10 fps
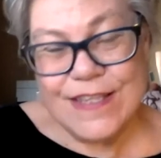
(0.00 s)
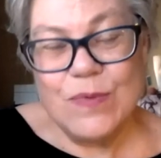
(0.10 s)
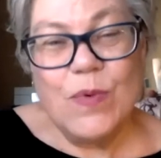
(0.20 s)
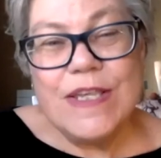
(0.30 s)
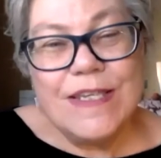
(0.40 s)

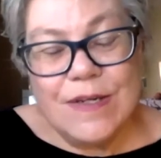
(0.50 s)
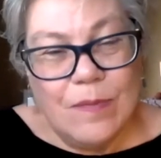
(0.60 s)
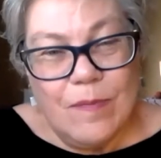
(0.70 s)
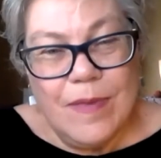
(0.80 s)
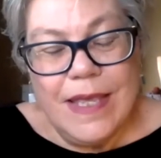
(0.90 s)

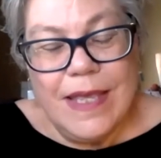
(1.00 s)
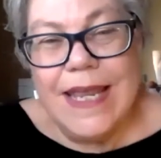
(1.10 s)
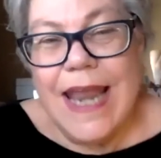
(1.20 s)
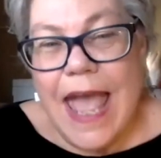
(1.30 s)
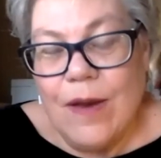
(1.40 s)
wisdom
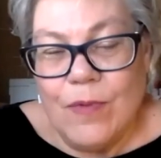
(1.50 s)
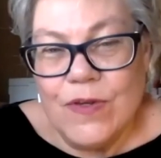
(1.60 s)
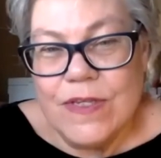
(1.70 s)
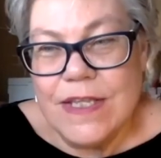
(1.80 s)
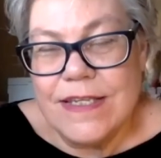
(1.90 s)
in
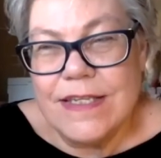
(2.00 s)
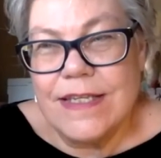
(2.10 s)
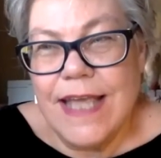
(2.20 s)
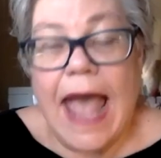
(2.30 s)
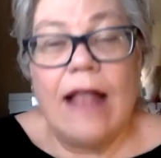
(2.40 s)
animals,
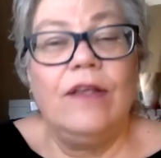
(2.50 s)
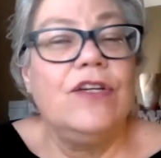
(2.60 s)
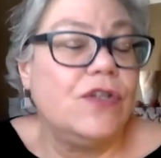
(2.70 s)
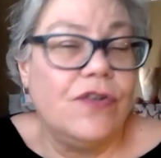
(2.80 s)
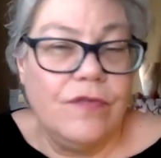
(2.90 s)
this
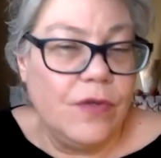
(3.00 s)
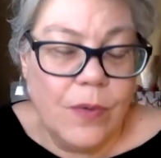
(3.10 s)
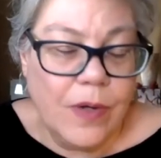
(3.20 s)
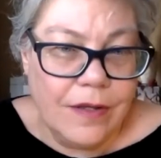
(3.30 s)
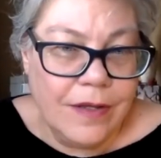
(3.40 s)
calendar, if you
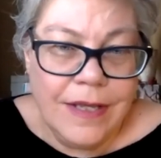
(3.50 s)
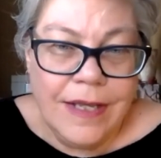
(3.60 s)
will,